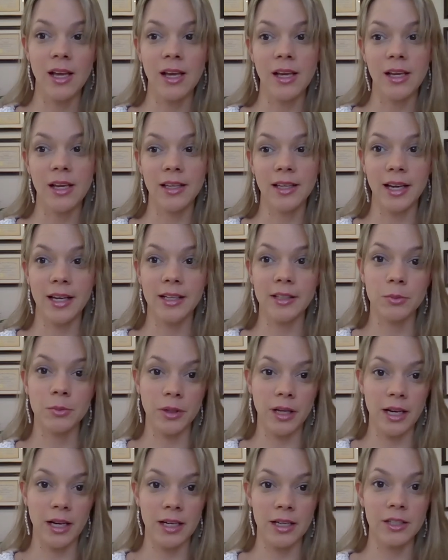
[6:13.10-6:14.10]
Yet
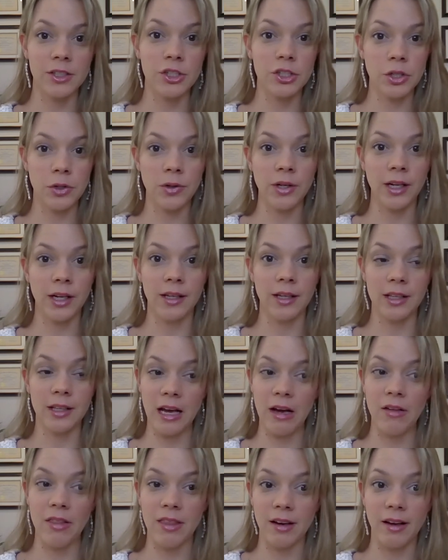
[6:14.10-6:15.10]
we are showing
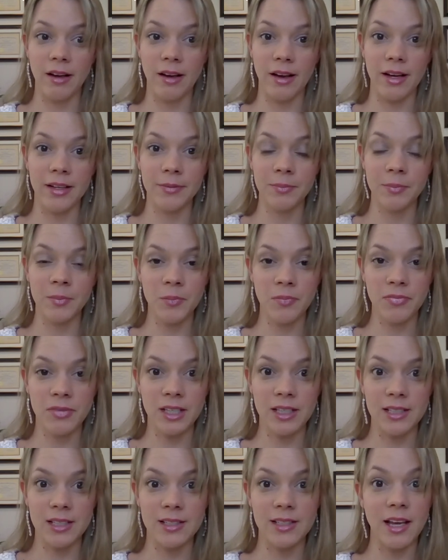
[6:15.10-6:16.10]
now the gut
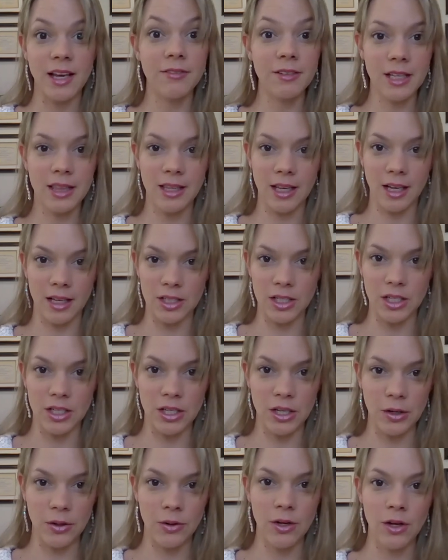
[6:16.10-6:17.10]
has everything to
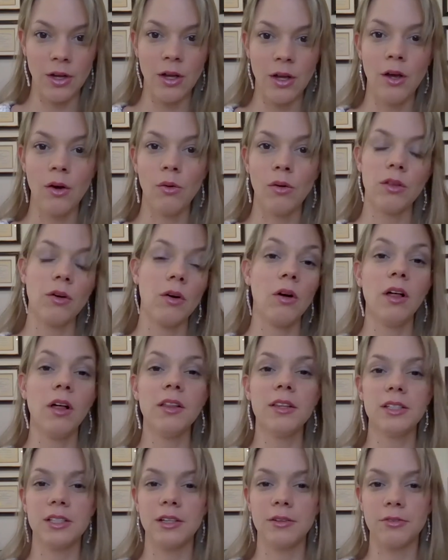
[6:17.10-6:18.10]
do with all
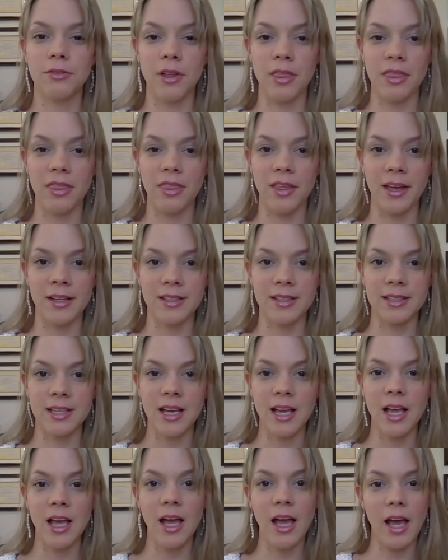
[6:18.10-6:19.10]
these different things.
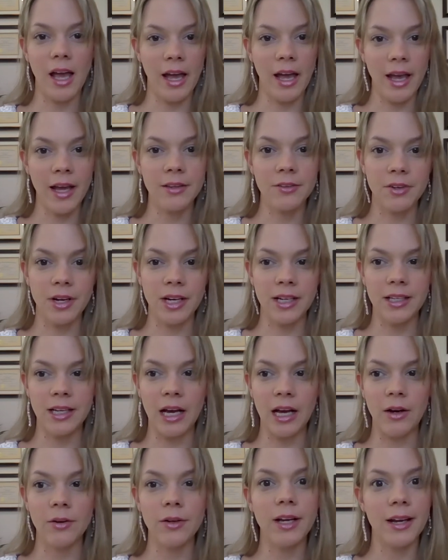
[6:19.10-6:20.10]
And right
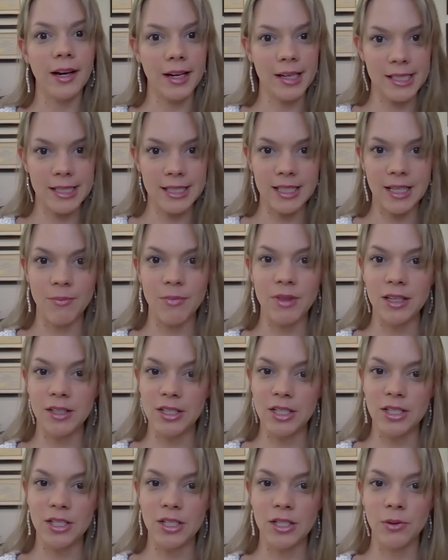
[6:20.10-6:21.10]
now it has something
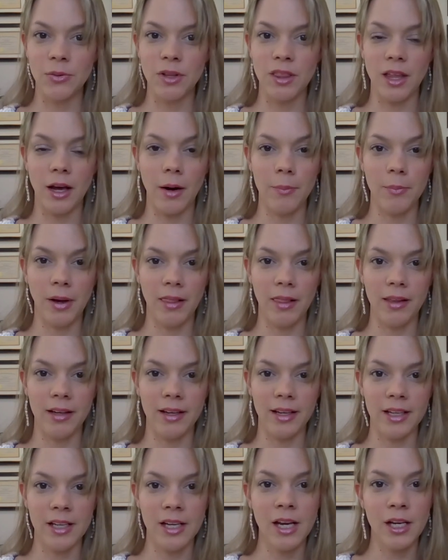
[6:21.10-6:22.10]
to do with our
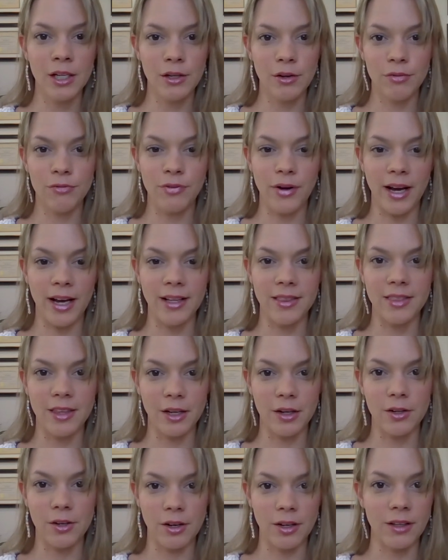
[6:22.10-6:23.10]
ability to fight the
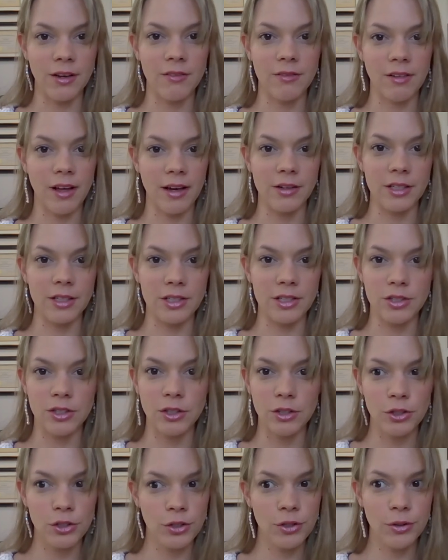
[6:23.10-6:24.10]
coronavirus
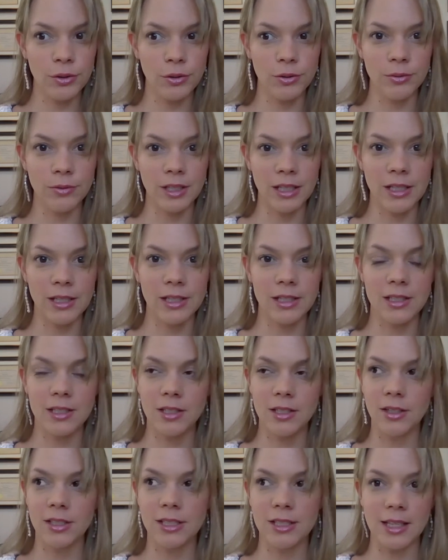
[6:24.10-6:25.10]
too.
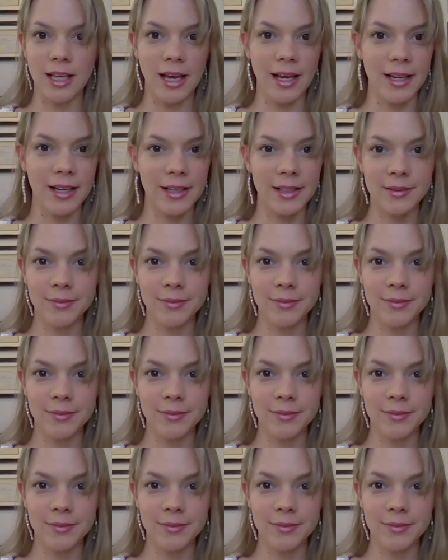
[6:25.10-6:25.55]
So it's like,